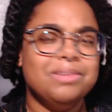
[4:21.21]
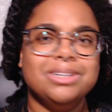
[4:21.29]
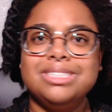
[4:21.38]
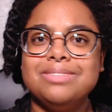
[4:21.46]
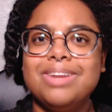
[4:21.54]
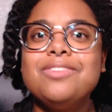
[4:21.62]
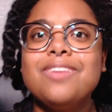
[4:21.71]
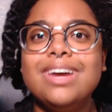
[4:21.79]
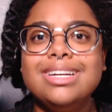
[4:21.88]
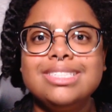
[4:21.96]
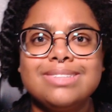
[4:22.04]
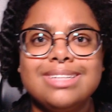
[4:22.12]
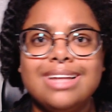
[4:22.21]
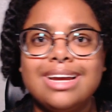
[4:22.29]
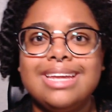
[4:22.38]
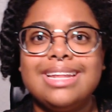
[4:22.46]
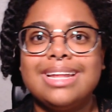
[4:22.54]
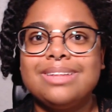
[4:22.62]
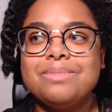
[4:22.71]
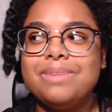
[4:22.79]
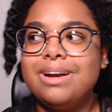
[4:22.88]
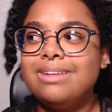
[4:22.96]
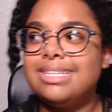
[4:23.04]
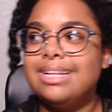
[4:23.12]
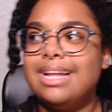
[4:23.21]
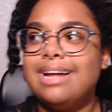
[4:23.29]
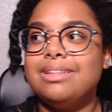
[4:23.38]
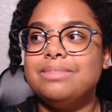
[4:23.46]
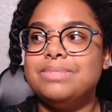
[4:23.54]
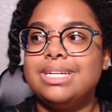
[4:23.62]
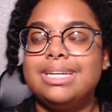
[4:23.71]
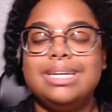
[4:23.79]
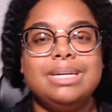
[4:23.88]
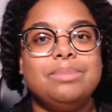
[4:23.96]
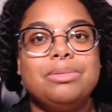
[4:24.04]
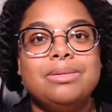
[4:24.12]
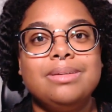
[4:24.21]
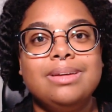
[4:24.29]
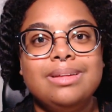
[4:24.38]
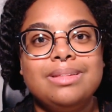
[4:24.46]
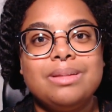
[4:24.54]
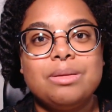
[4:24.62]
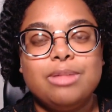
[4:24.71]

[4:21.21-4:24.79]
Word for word: most of my friends were lucky that their parents allowed them to keep their